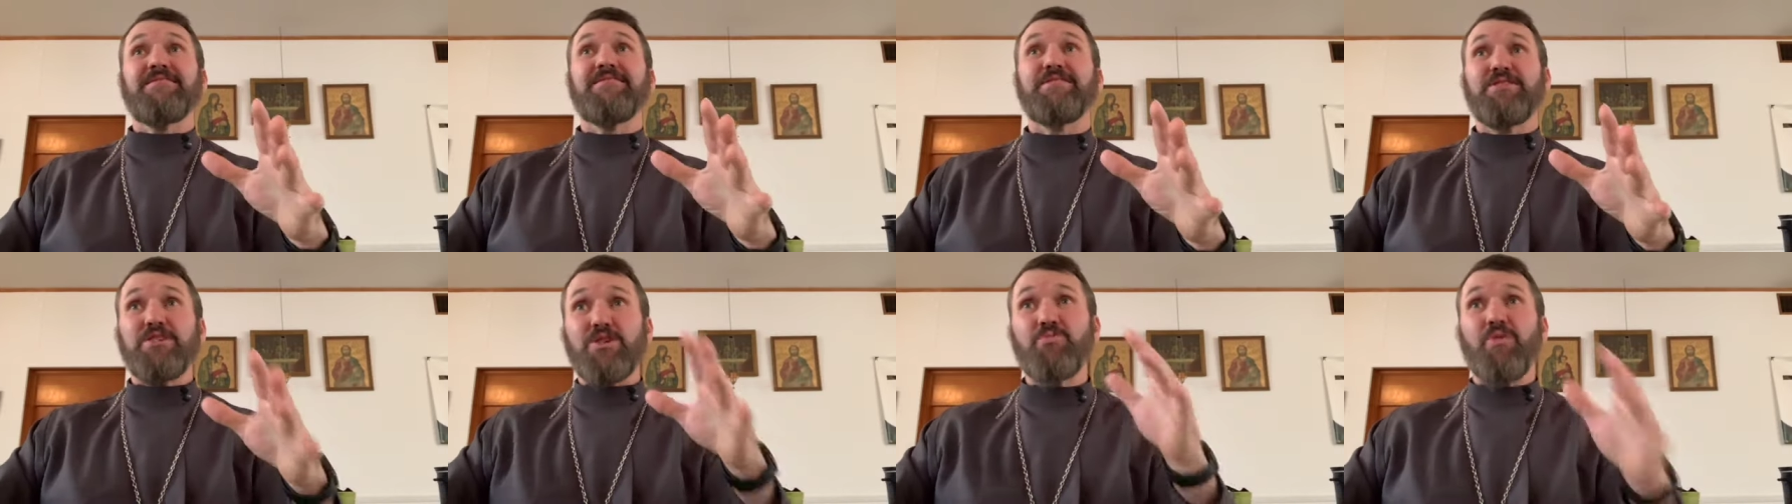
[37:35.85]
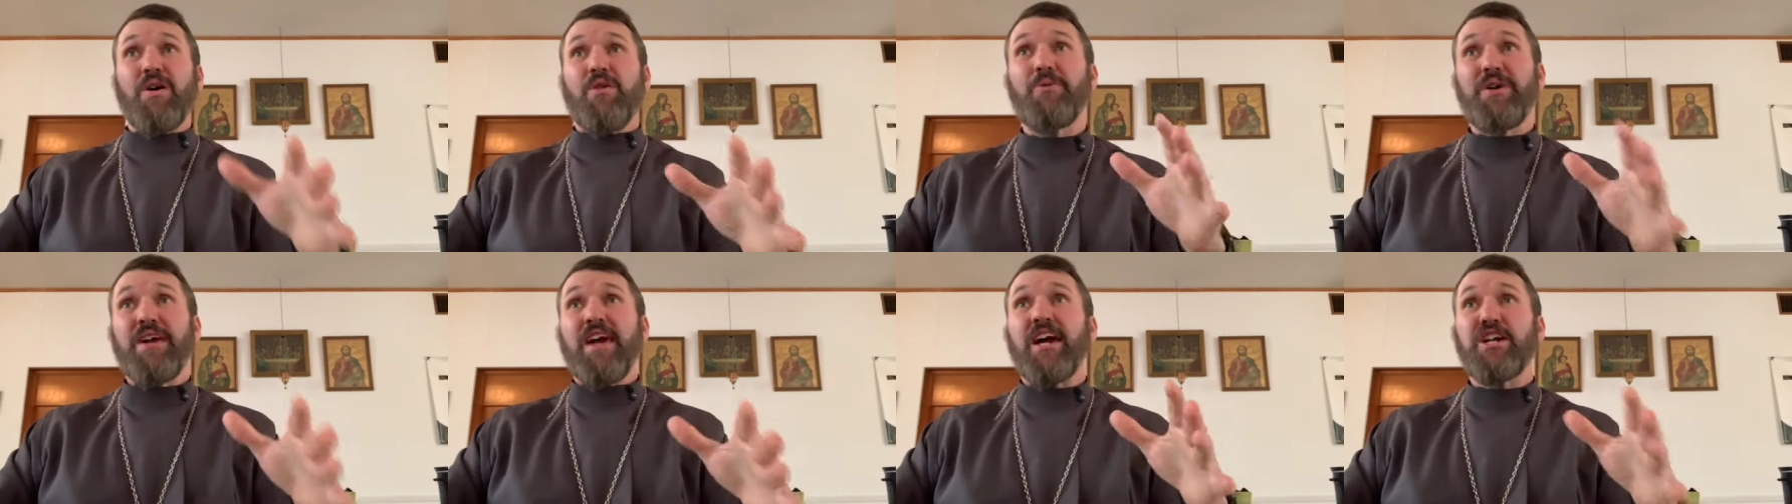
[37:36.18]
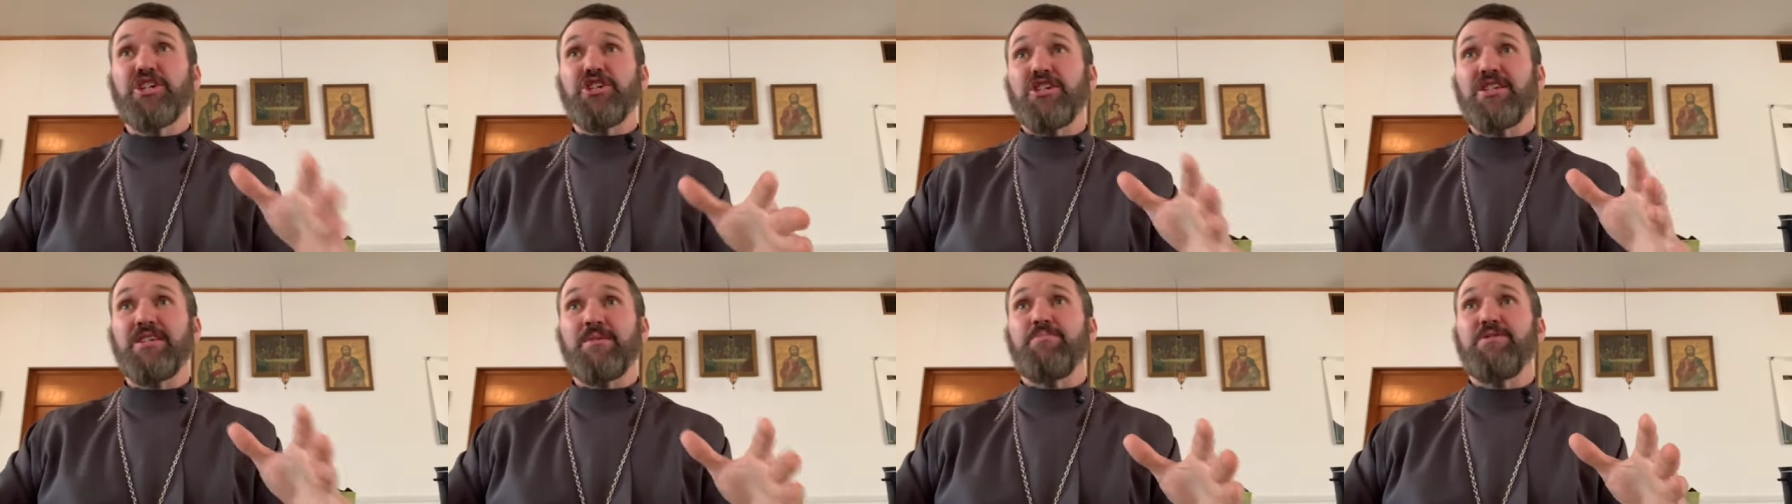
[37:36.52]
this is what we
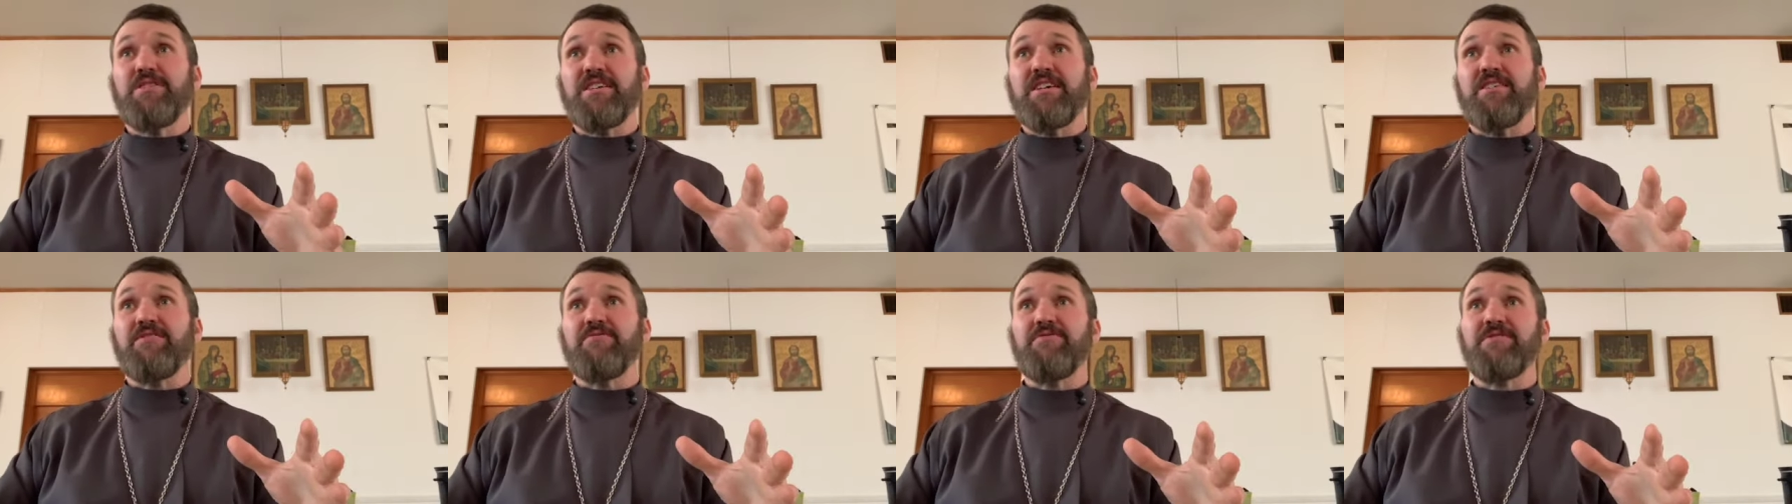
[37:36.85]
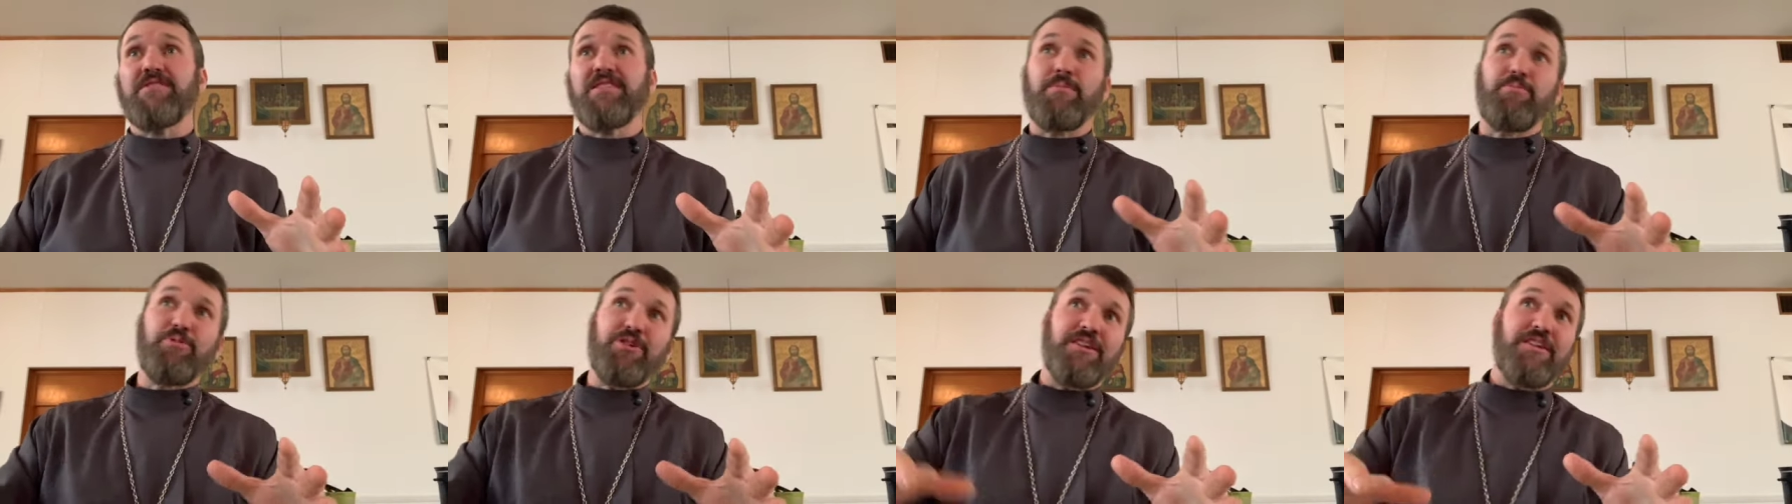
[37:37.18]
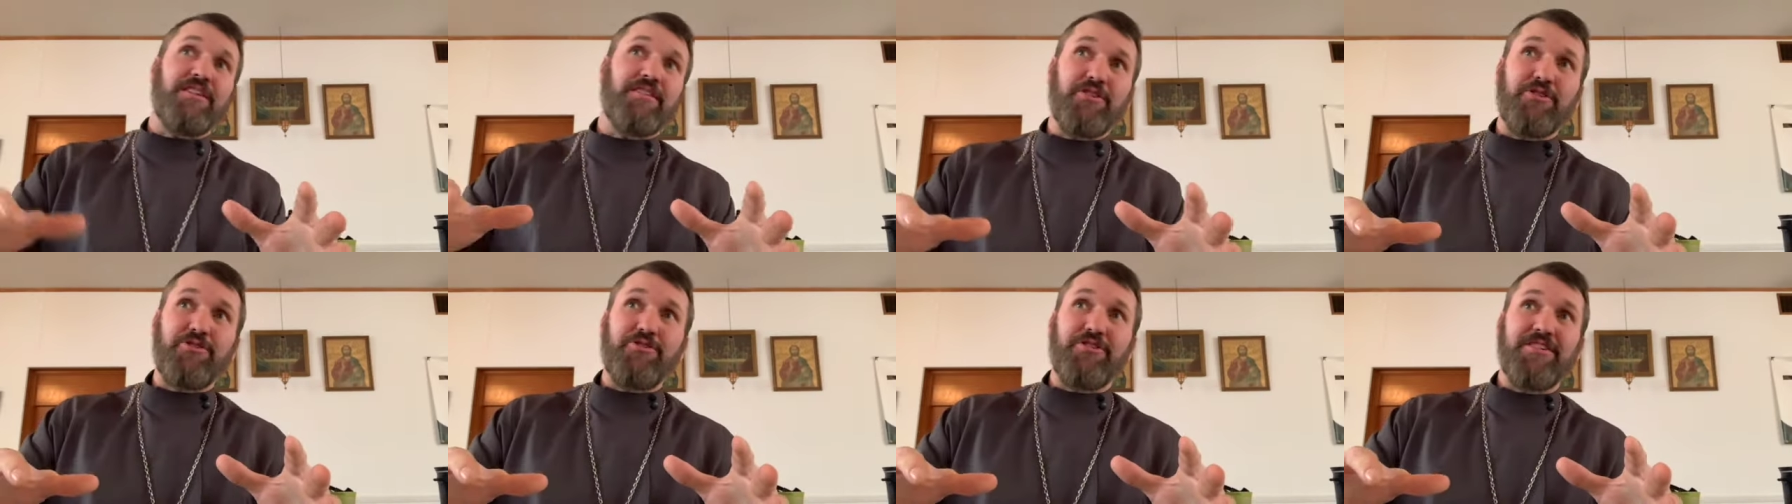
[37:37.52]
actually believe. And they put it
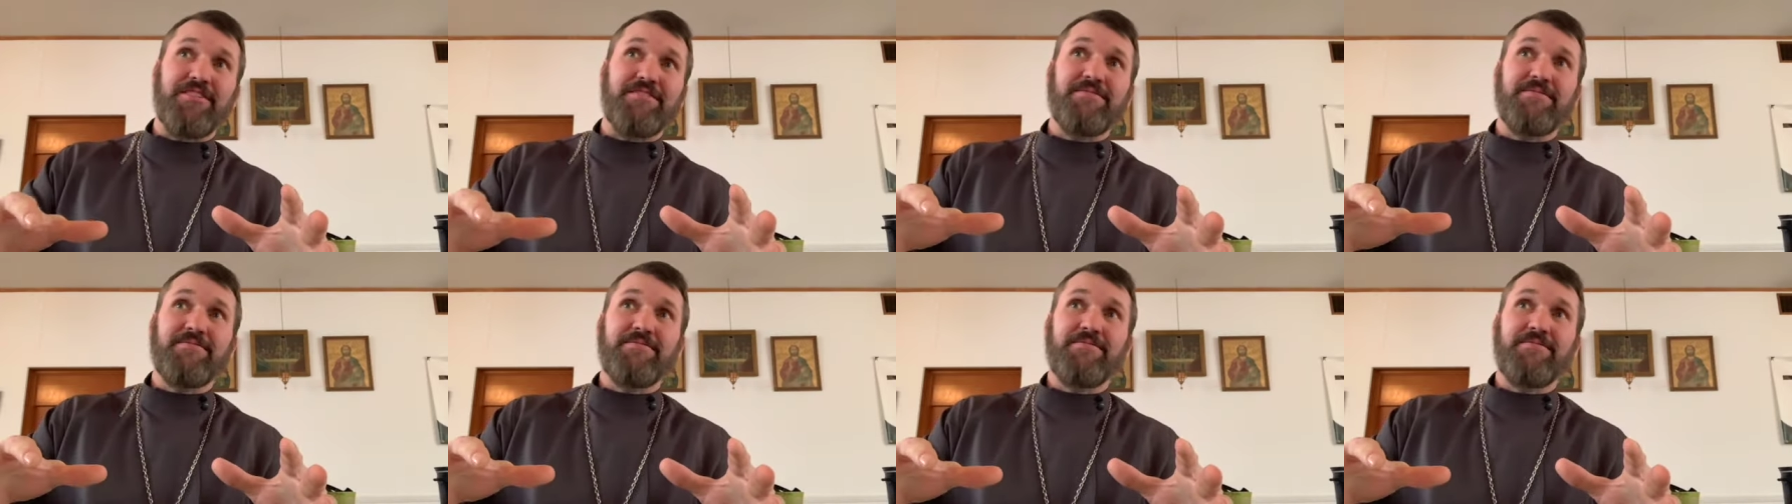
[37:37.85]
in the creed.